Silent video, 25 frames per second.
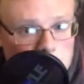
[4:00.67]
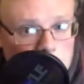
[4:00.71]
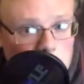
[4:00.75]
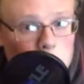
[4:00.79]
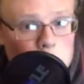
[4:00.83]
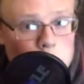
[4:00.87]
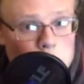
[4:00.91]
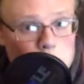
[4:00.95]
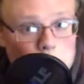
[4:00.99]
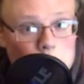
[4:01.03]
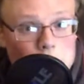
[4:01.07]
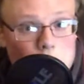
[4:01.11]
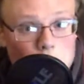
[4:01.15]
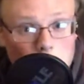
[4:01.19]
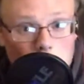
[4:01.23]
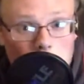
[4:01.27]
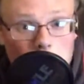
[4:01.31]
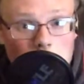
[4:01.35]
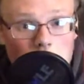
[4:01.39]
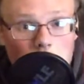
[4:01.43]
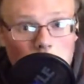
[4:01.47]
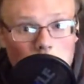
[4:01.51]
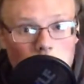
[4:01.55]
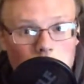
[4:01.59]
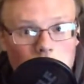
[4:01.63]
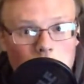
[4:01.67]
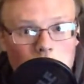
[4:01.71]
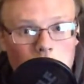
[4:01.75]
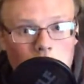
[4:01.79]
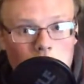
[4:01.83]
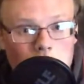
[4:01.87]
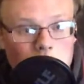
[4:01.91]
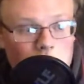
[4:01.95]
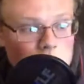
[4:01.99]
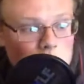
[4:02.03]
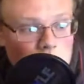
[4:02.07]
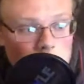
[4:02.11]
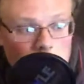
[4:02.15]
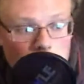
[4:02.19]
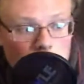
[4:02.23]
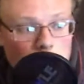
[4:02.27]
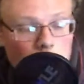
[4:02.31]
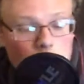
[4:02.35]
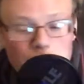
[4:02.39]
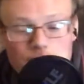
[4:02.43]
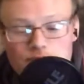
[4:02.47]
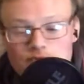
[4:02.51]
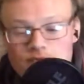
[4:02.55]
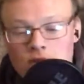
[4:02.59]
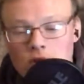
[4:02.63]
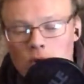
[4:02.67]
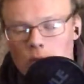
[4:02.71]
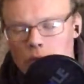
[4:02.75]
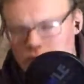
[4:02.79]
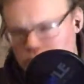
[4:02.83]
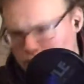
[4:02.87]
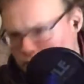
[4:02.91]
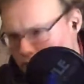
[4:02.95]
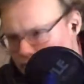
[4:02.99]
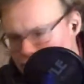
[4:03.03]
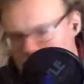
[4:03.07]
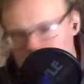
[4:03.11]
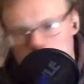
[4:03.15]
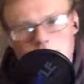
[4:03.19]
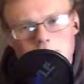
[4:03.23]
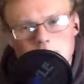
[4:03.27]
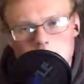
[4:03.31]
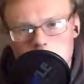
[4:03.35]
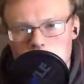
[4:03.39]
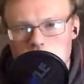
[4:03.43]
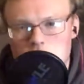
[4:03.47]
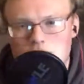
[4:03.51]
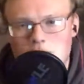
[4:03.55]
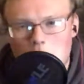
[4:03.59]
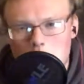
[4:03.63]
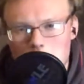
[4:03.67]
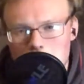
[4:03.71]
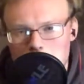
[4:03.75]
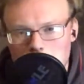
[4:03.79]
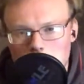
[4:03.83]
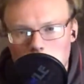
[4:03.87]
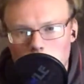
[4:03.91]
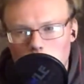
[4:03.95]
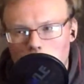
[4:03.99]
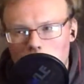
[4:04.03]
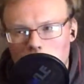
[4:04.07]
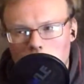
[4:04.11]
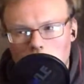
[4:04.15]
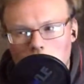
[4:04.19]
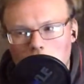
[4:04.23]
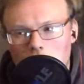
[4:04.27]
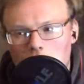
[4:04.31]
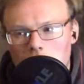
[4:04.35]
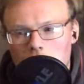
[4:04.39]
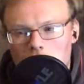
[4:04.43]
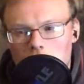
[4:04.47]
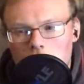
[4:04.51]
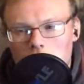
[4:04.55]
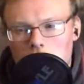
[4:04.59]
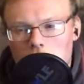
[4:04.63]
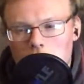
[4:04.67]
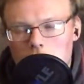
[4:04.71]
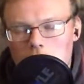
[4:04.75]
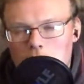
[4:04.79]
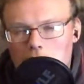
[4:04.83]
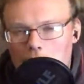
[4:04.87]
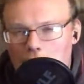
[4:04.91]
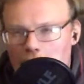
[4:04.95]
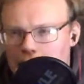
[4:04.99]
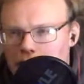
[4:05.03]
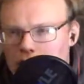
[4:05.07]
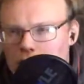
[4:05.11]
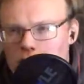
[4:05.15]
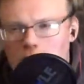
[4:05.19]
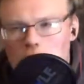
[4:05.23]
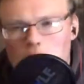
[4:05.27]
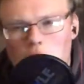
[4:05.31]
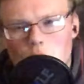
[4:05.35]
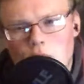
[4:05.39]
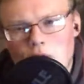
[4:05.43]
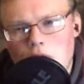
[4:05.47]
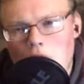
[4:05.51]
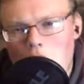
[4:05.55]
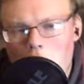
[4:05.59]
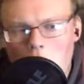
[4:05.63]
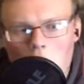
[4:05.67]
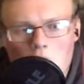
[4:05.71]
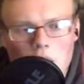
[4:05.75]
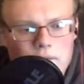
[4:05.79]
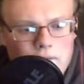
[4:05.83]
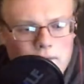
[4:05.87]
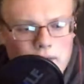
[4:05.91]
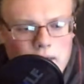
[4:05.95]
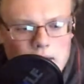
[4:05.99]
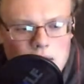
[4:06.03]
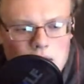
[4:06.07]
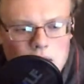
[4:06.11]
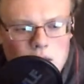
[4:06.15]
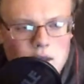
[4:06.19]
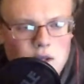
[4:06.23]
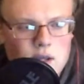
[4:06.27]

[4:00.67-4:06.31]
That was pretty great, We're just, give him something where Kylo and Han,